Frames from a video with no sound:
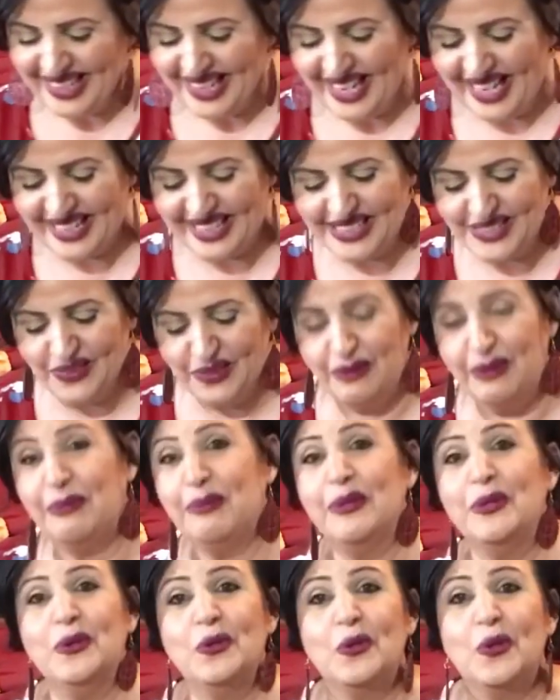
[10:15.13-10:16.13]
I guess for
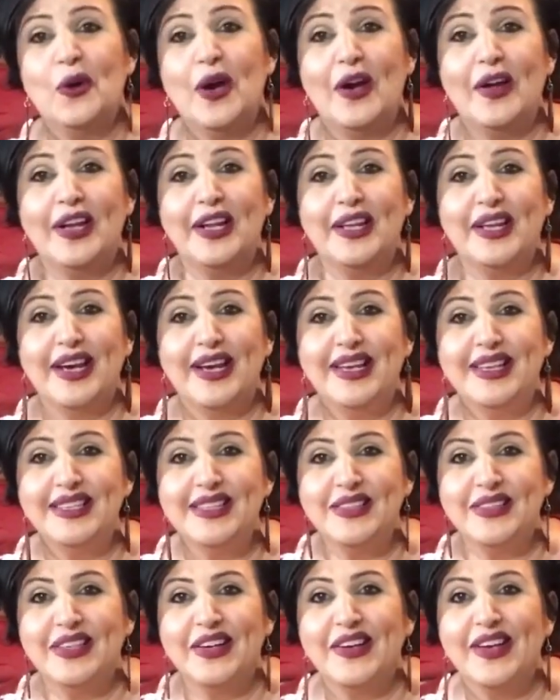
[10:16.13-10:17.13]
people who go out at night,
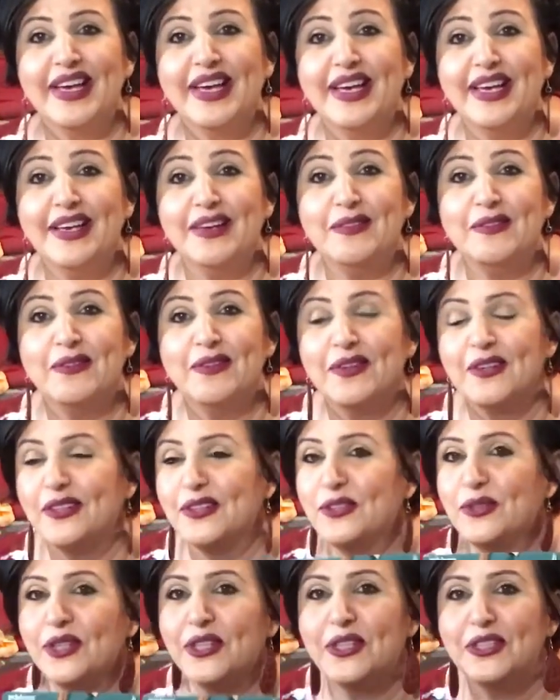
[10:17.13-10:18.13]
so they don't get hit for oh, ah,
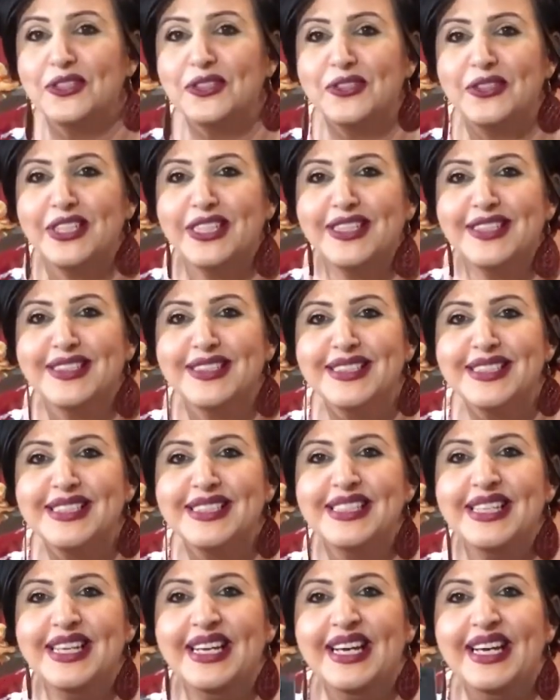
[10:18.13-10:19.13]
okay. trick or treaters.
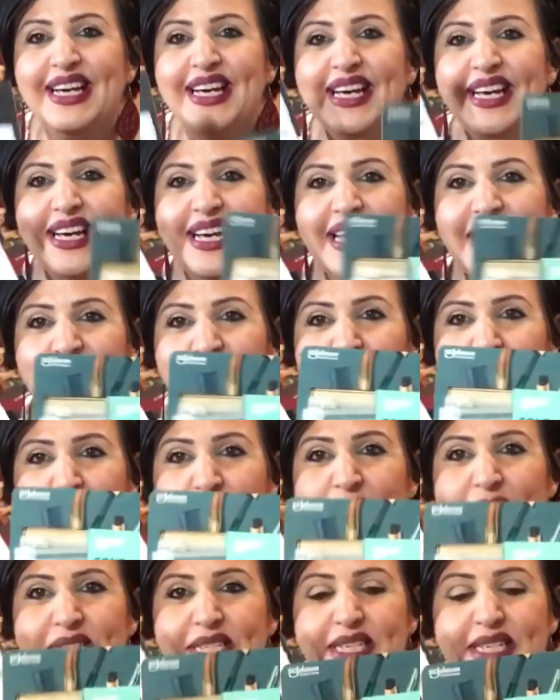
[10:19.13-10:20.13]
And I
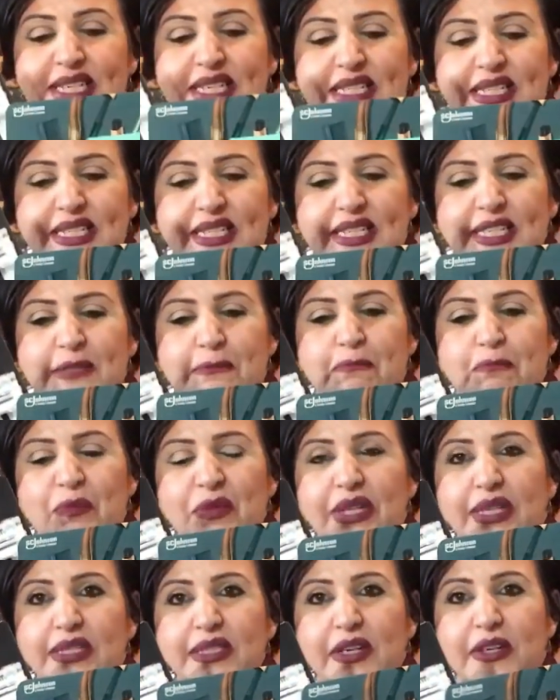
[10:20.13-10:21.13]
found these.
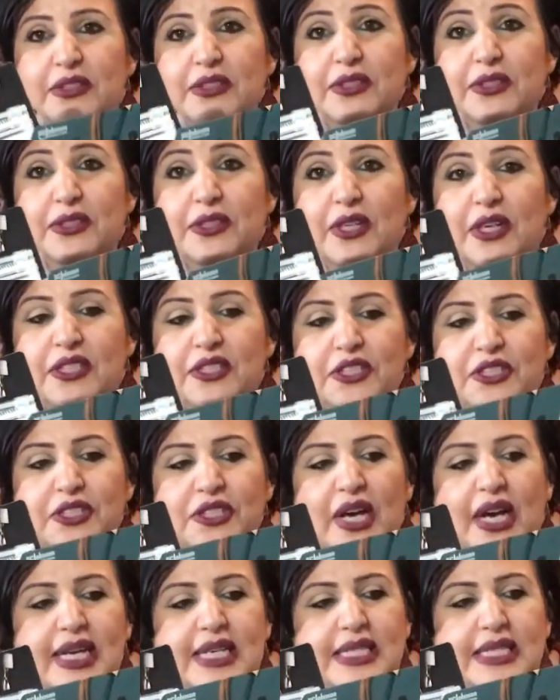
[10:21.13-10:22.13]
These are such
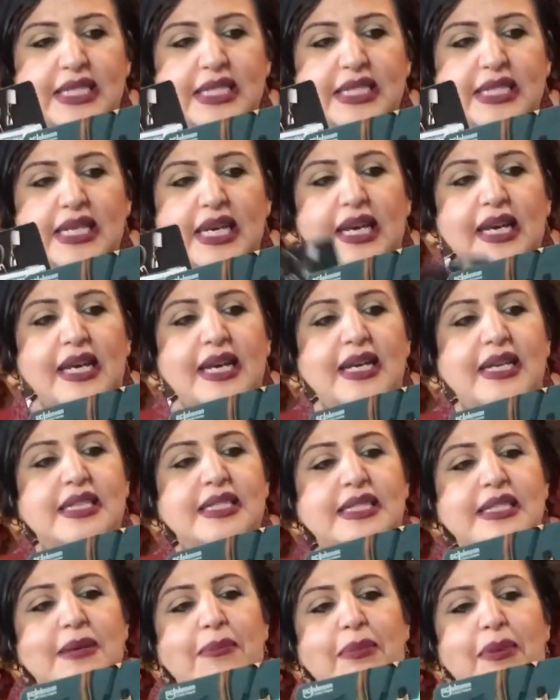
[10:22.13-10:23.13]
nice
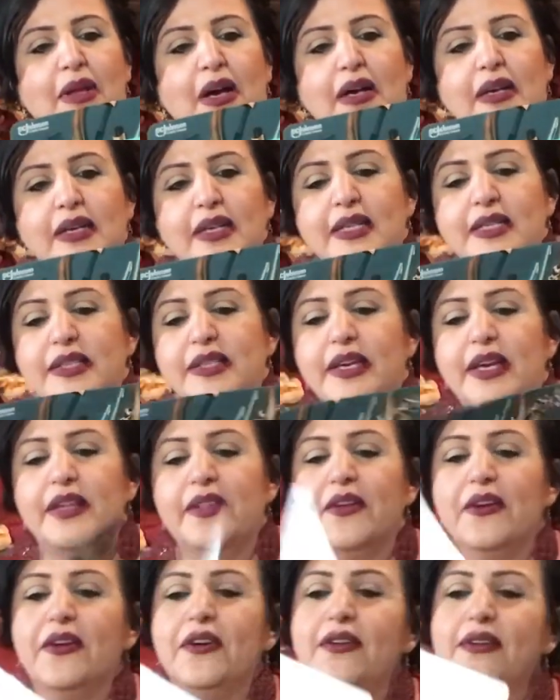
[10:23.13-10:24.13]
Ziploc
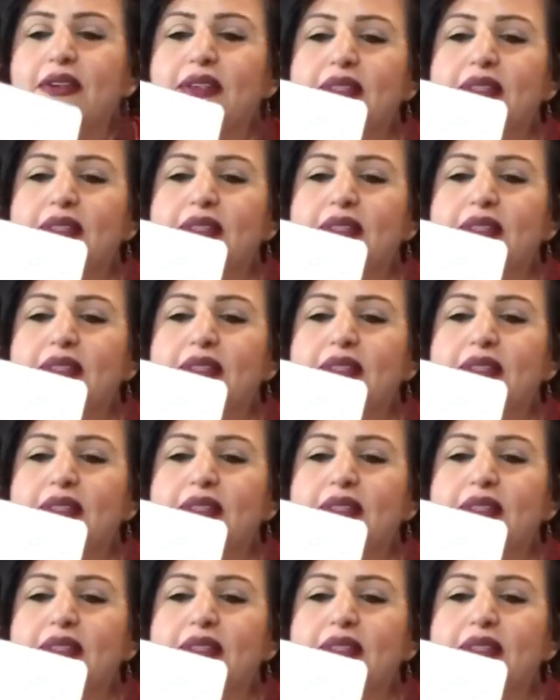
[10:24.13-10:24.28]
container